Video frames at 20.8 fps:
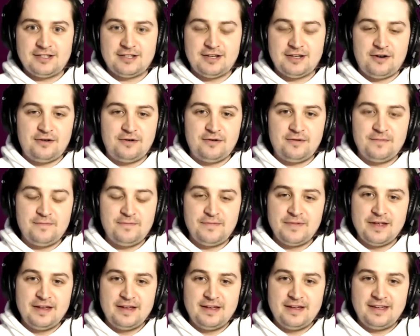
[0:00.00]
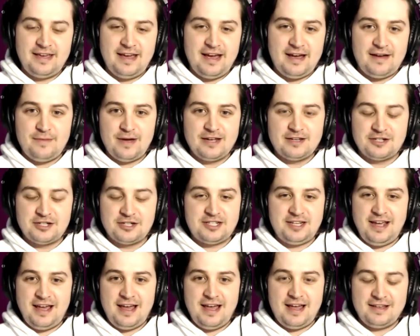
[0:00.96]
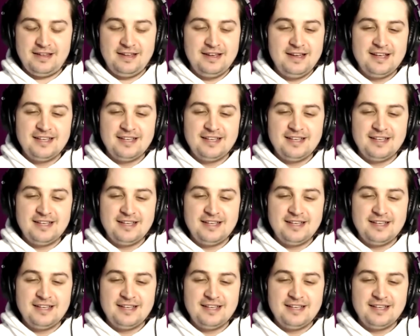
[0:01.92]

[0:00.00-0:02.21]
So, yeah, man, just stay ahead.